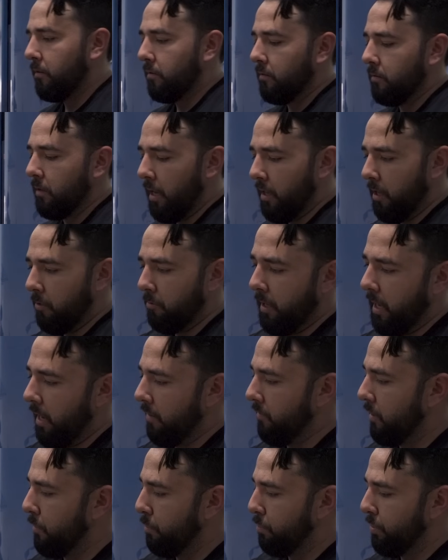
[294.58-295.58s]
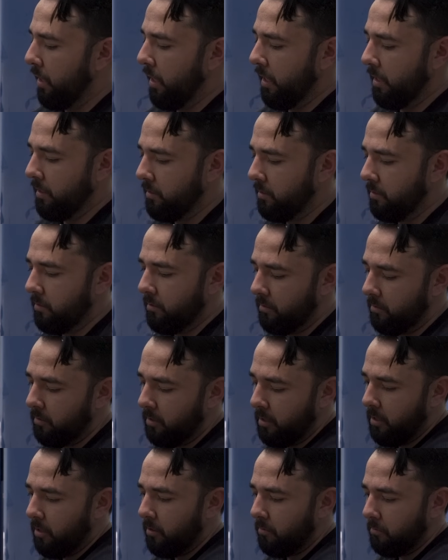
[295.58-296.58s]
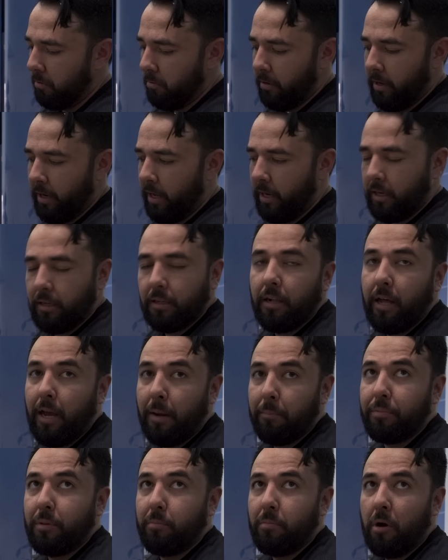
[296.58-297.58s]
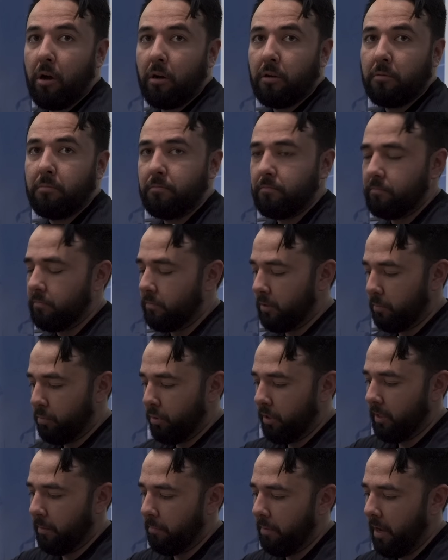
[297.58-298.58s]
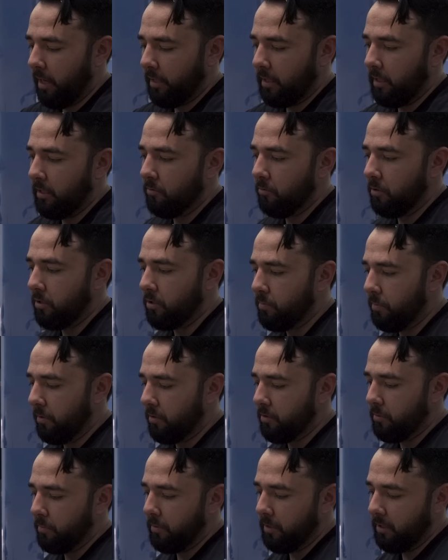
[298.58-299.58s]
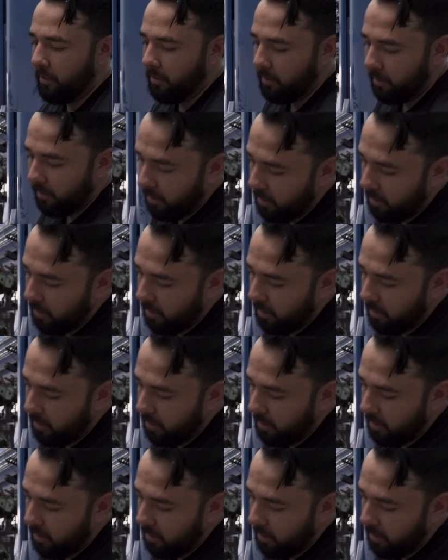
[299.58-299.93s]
Now that we have it in place, we went ahead and clamped the bottom to bring it back in where it's supposed to be.